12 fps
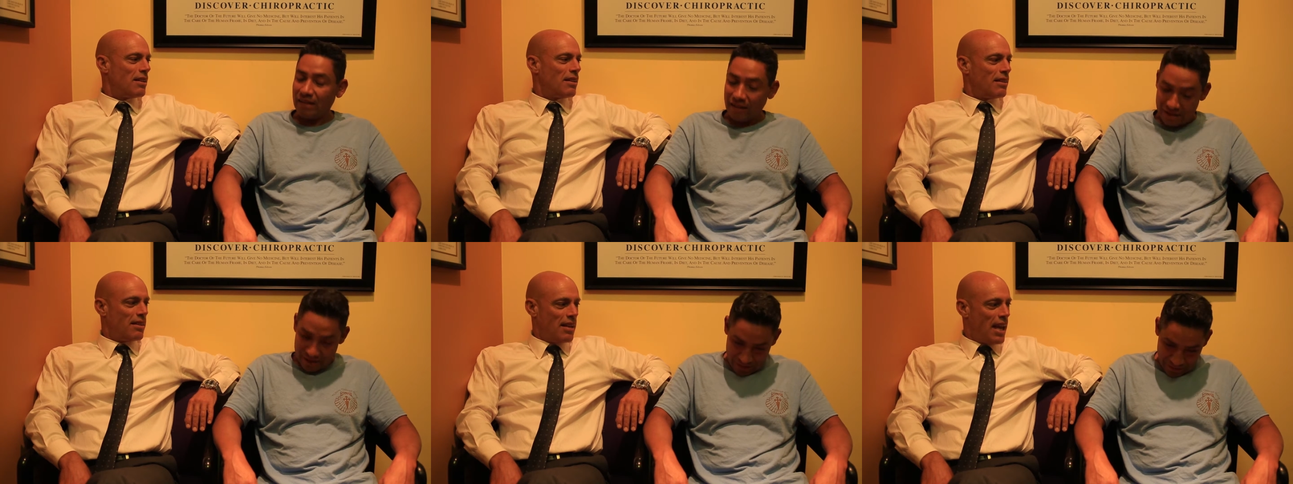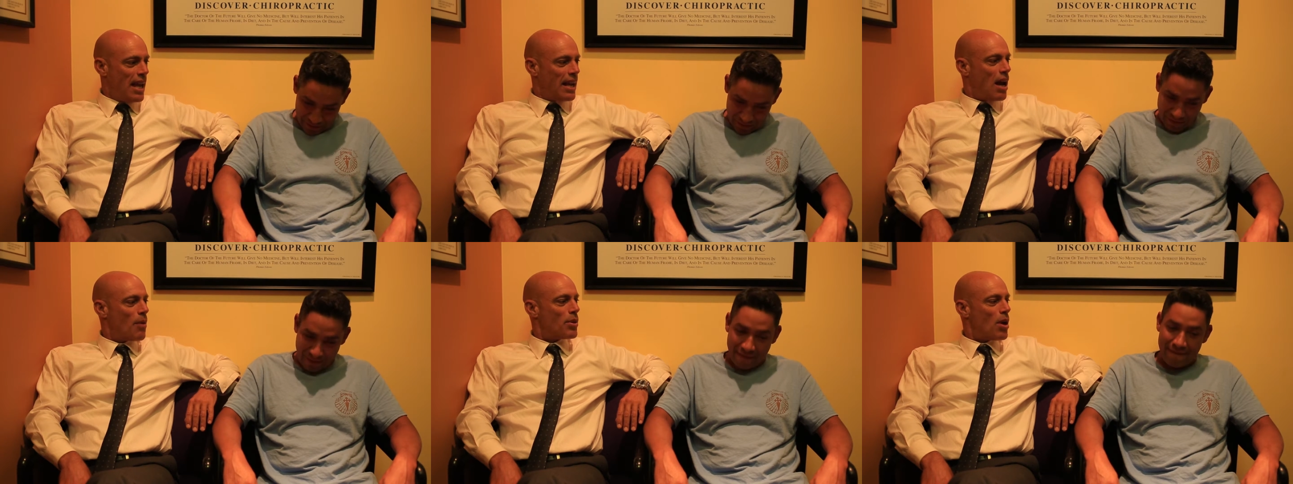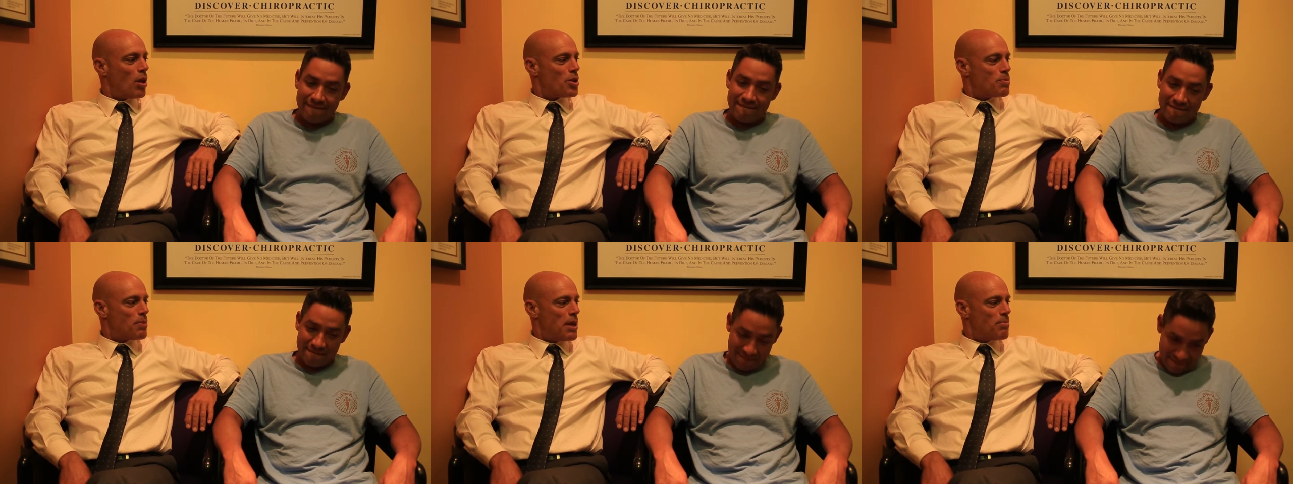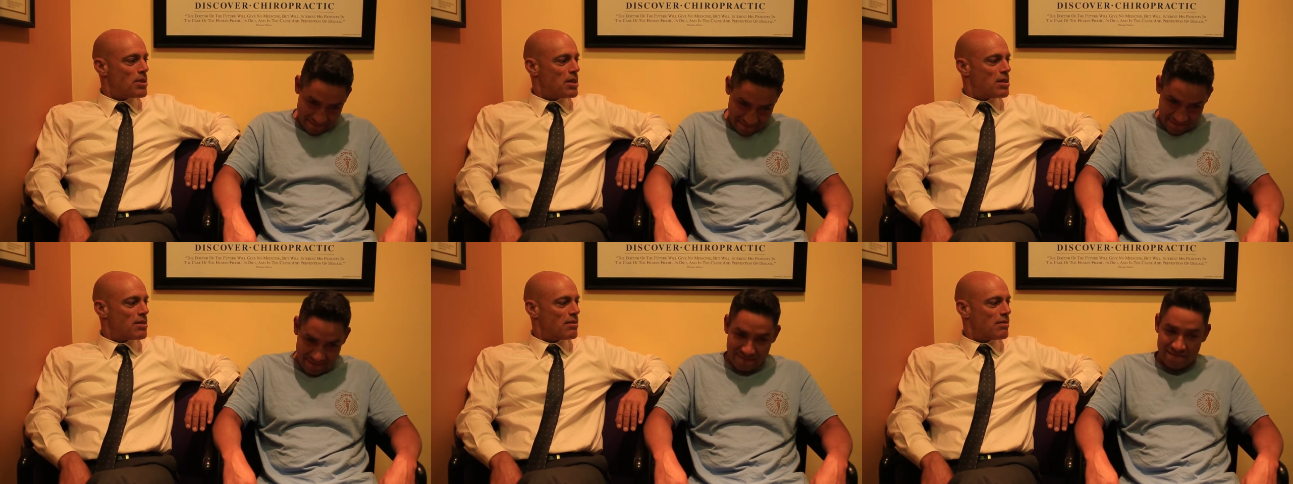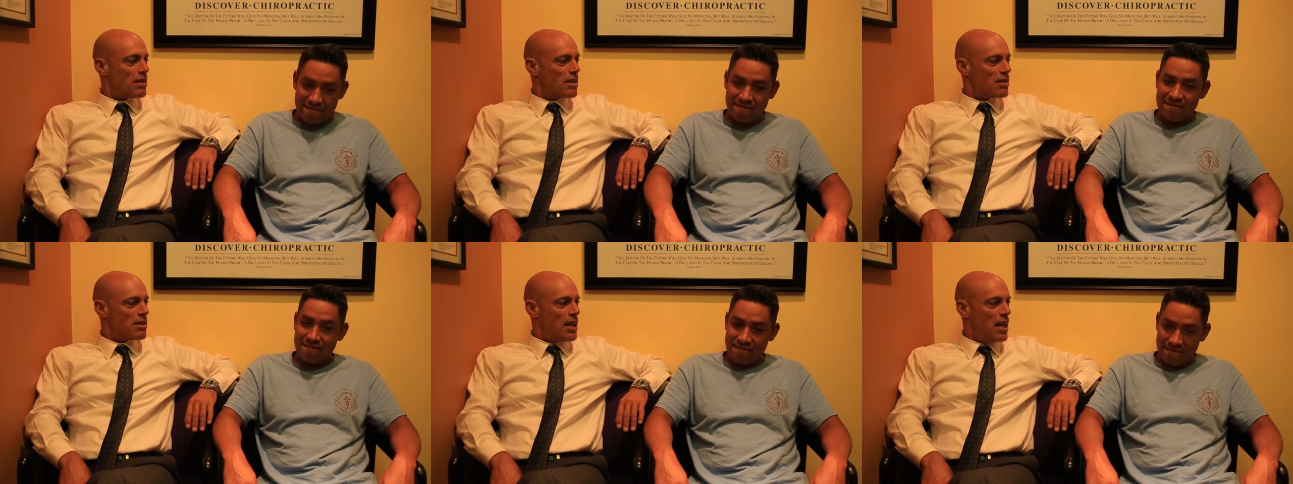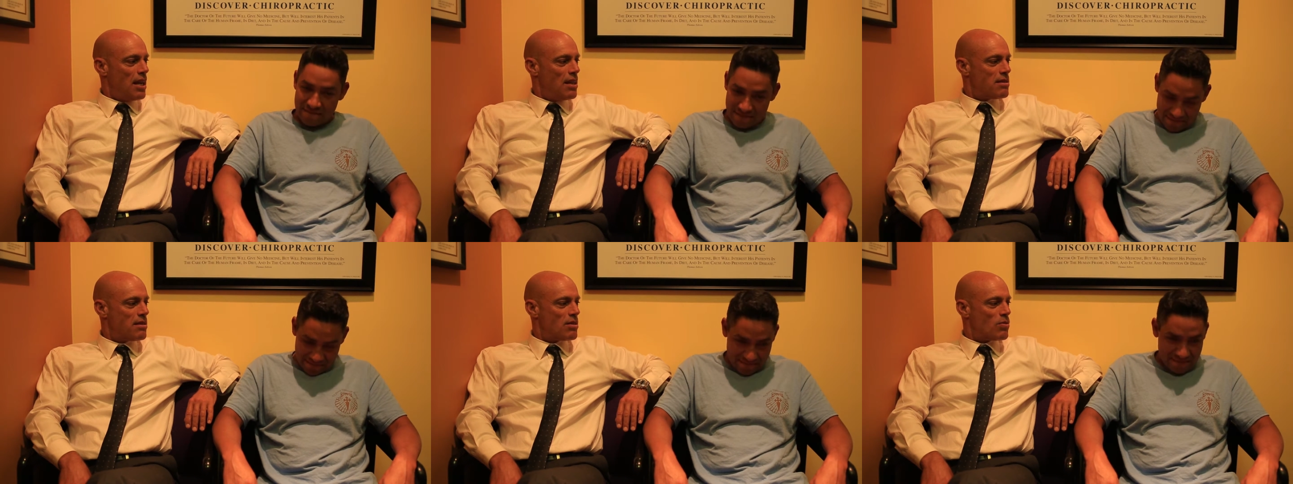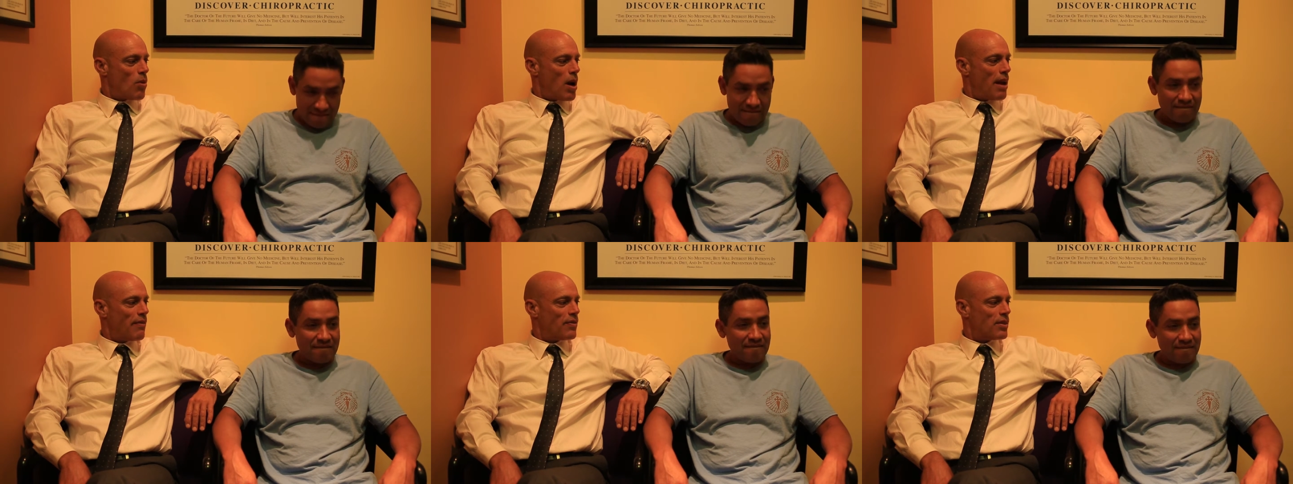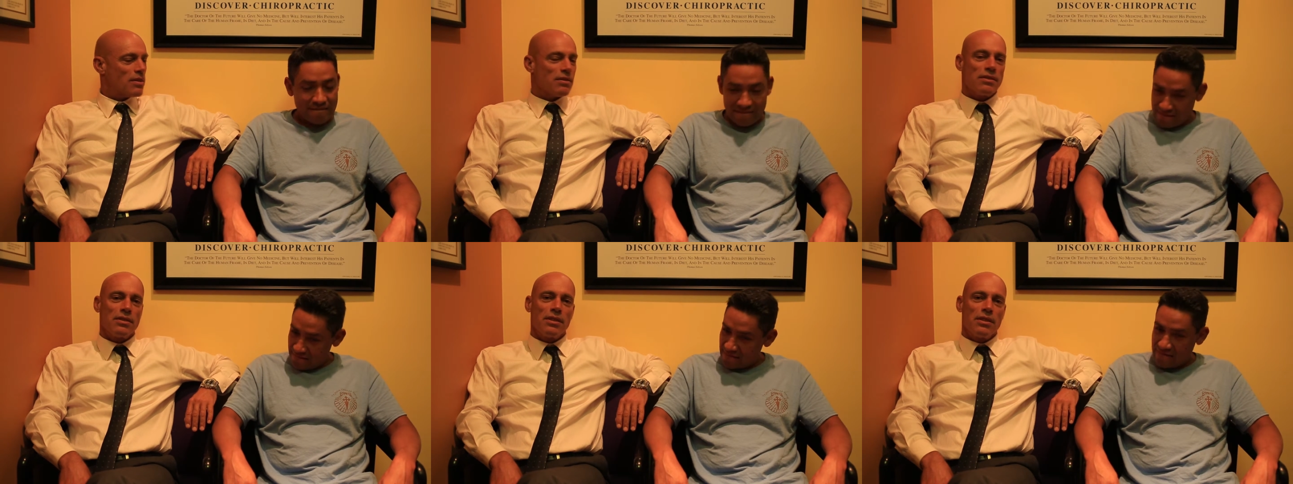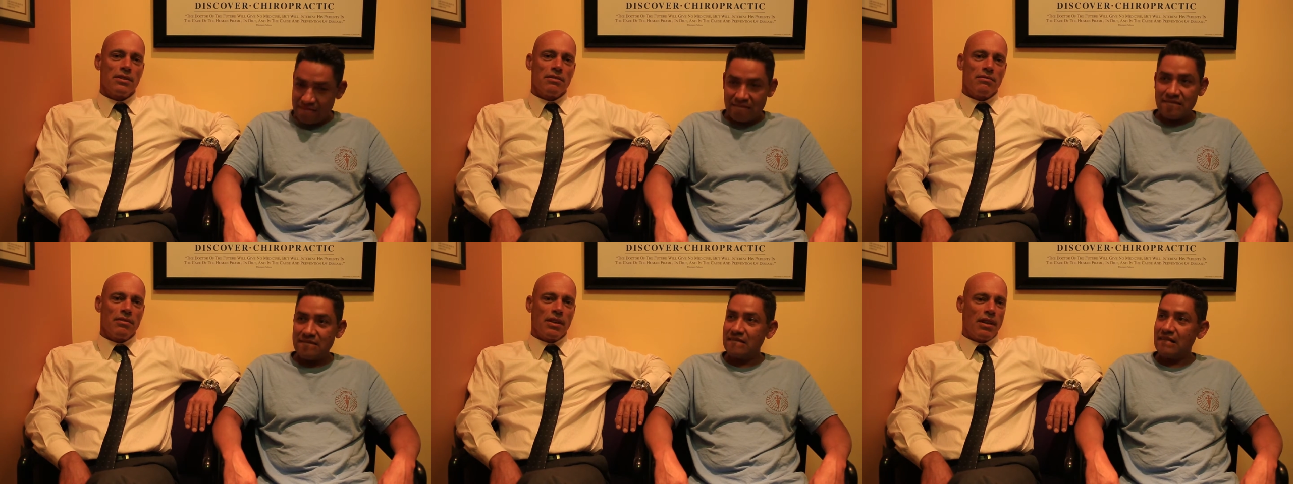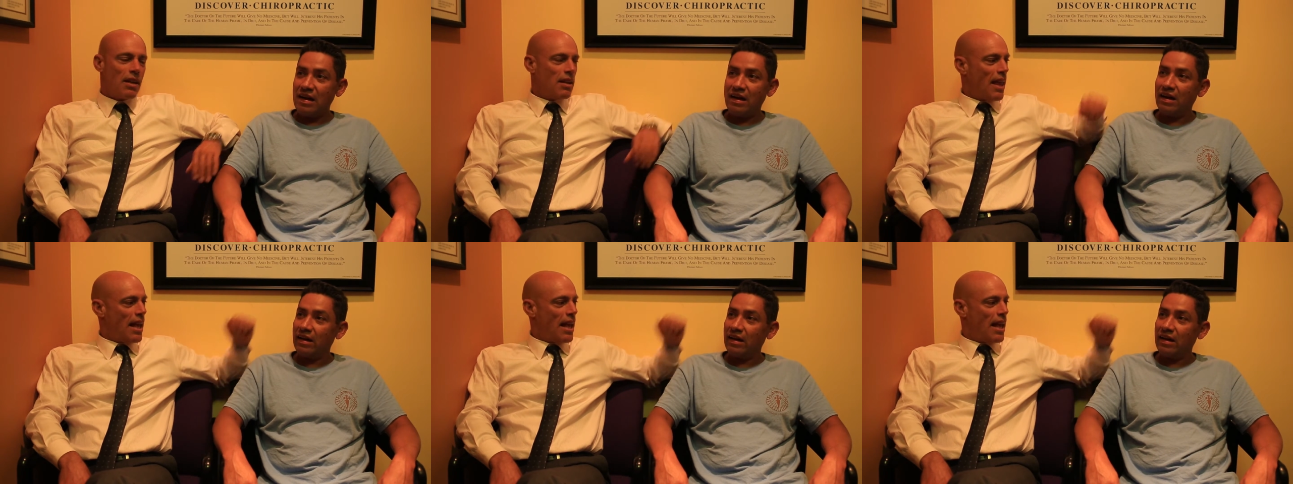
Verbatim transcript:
Speaker 1: yes. hang out with all his peeps and his, his kids and his wife and I,